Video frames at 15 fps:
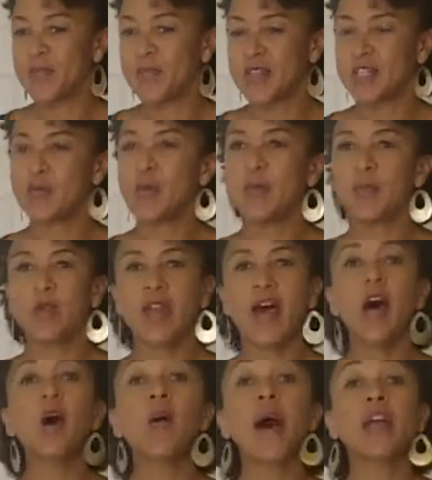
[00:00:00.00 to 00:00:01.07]
these people
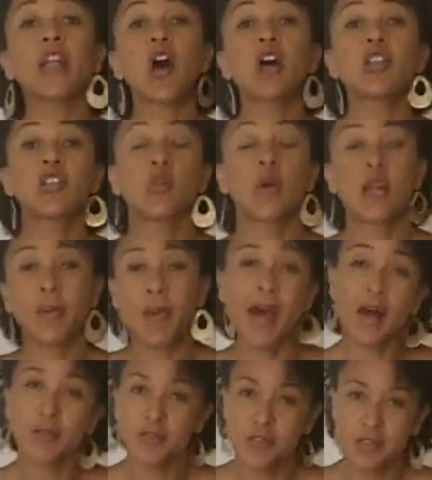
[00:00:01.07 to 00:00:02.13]
that, oh, I lost 20
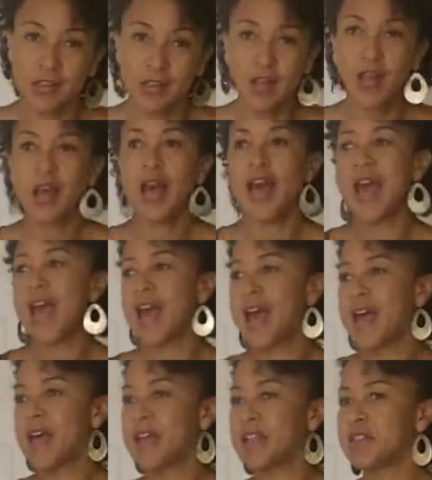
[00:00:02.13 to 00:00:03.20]
pounds
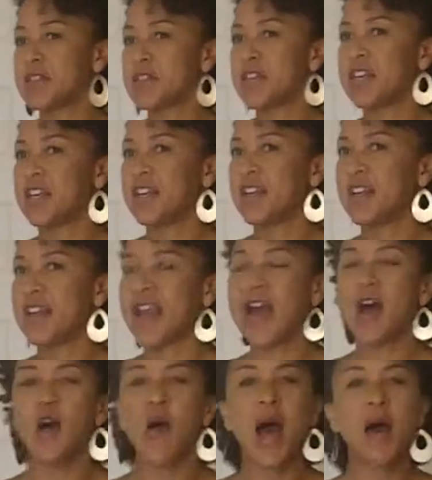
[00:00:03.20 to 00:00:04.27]
and
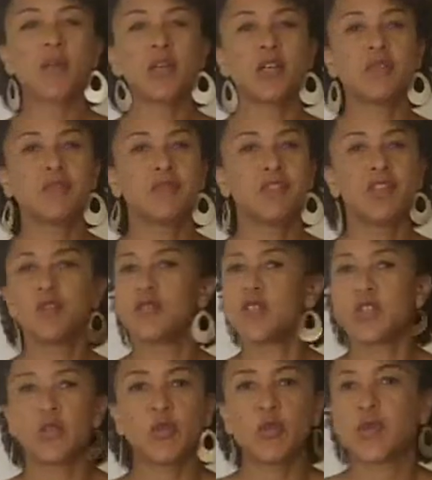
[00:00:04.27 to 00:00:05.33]
now I'm a
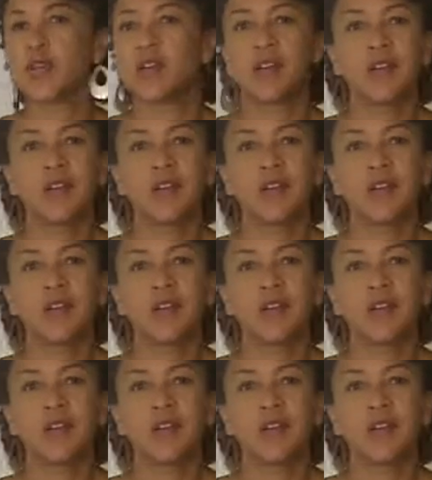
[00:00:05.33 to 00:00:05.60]
YouTube,